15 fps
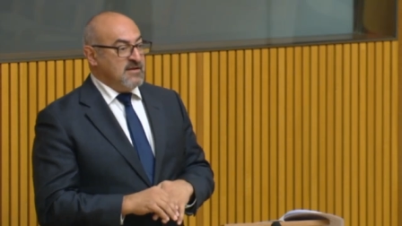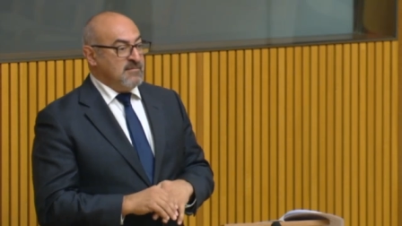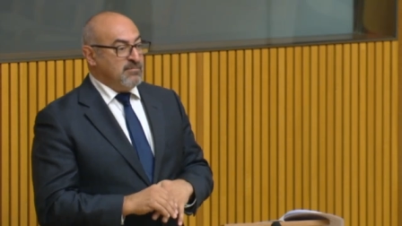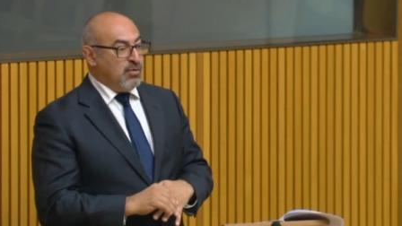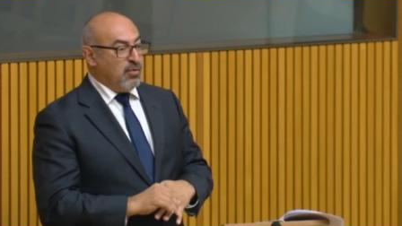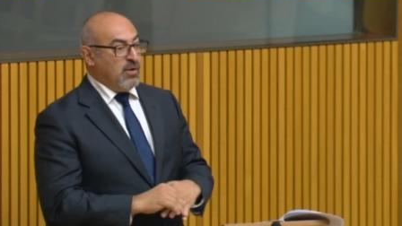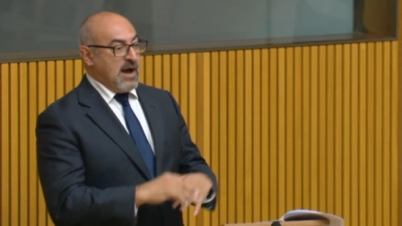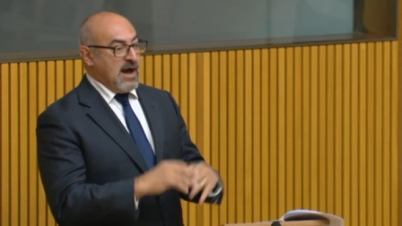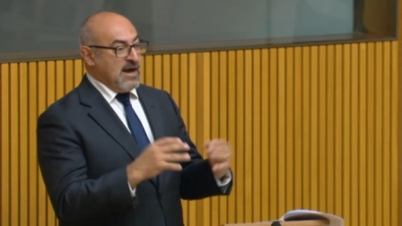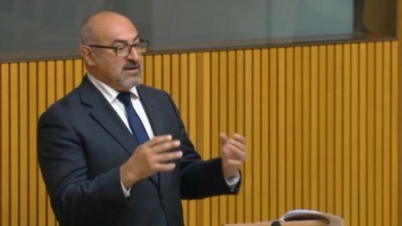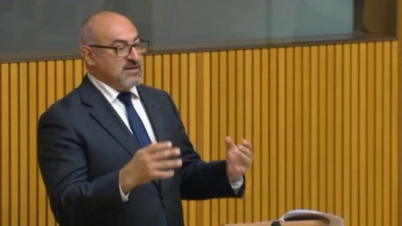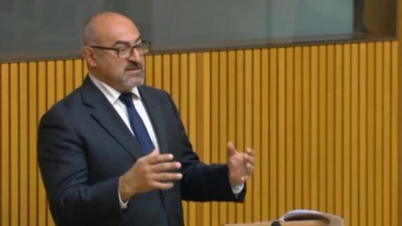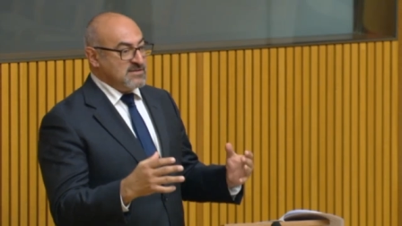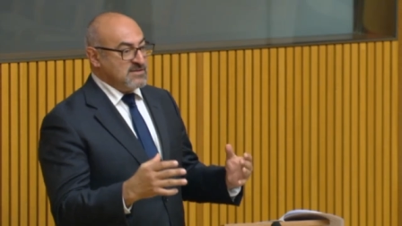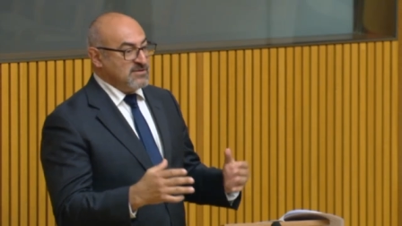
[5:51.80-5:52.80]
poor
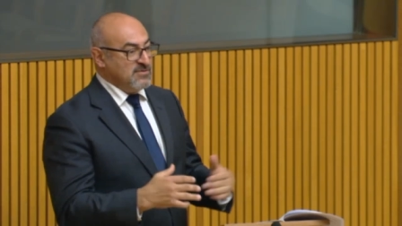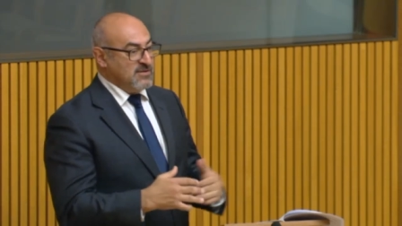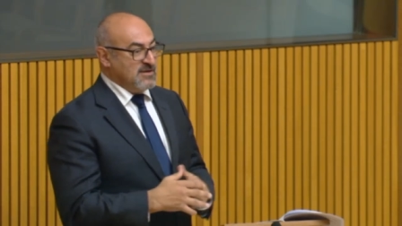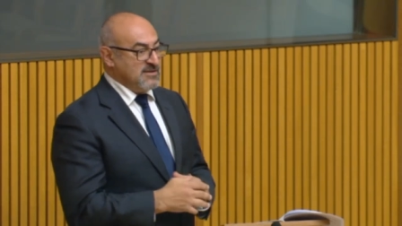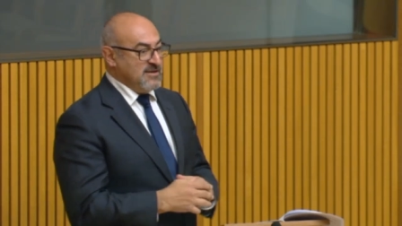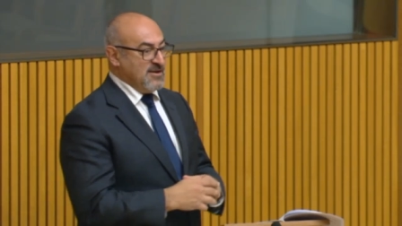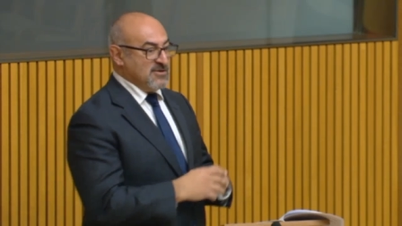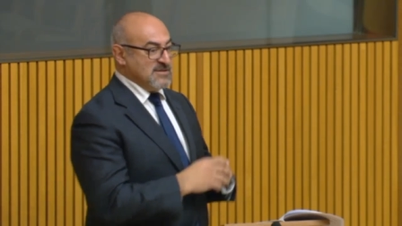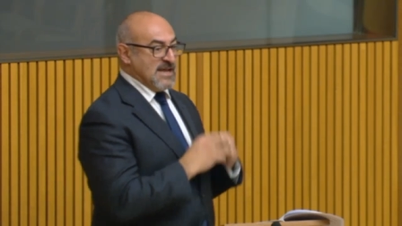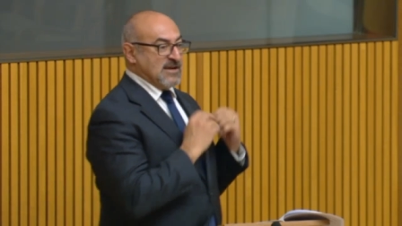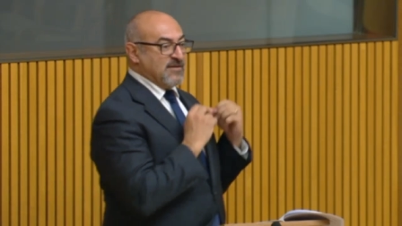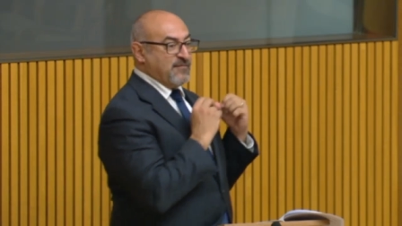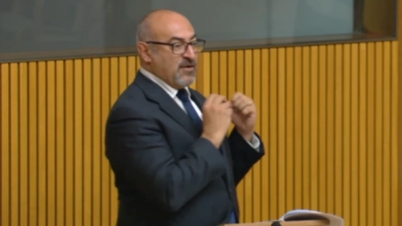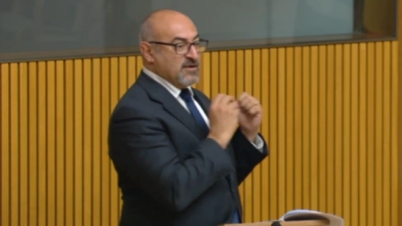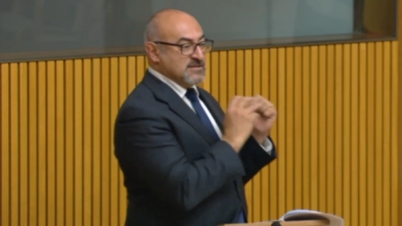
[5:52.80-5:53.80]
artists who are,
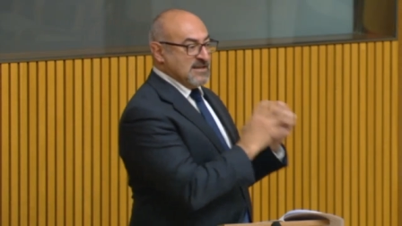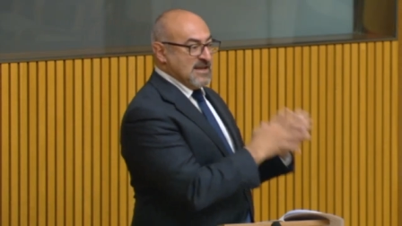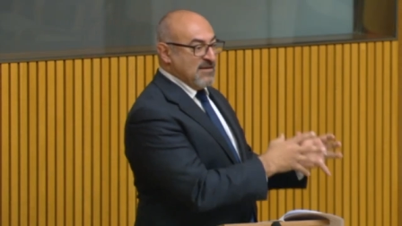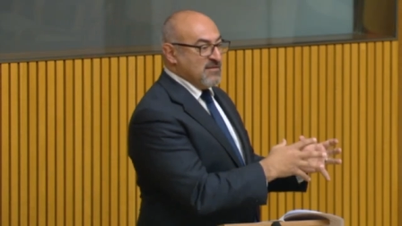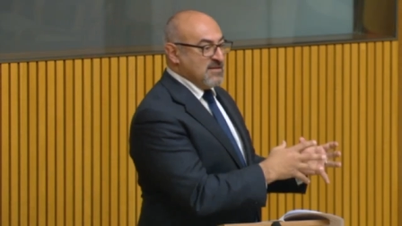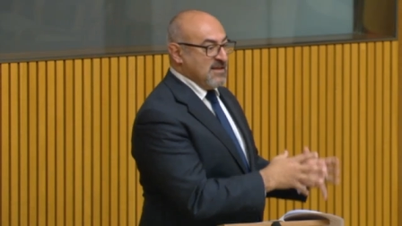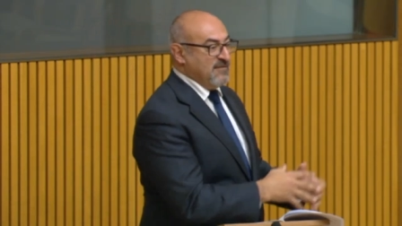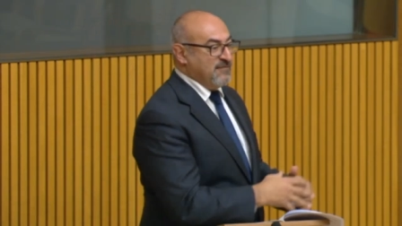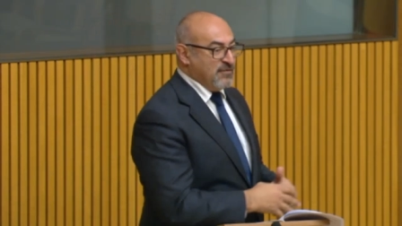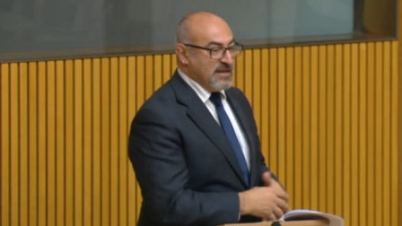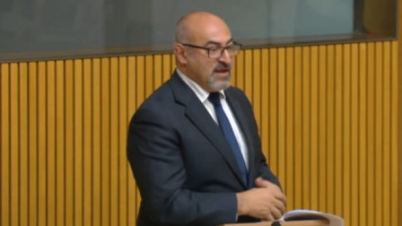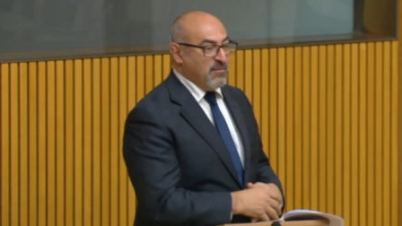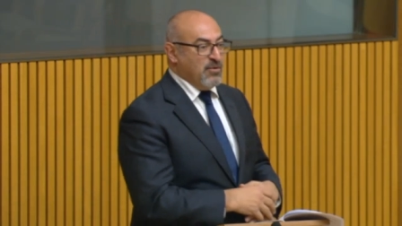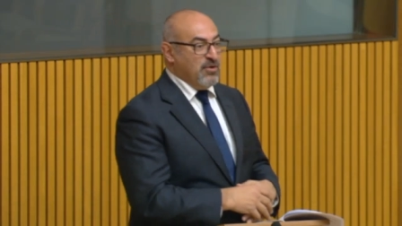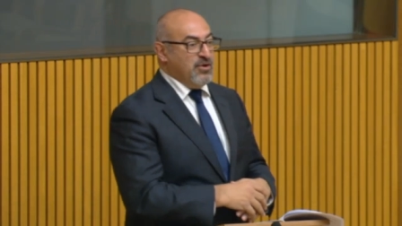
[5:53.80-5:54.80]
sacrificing everything for their
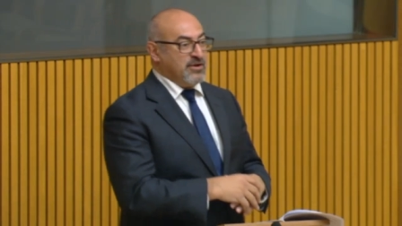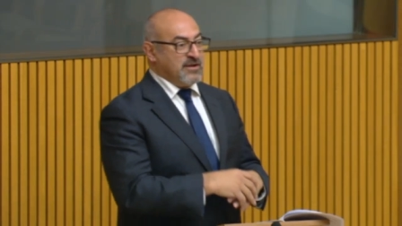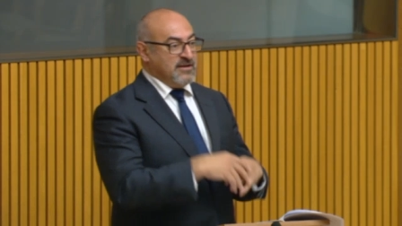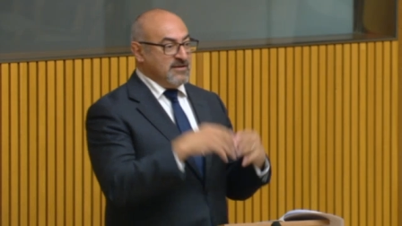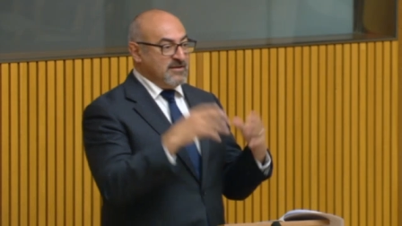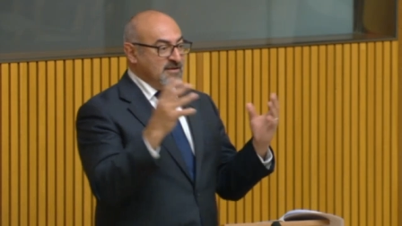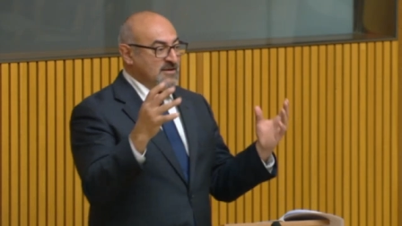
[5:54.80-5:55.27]
work, and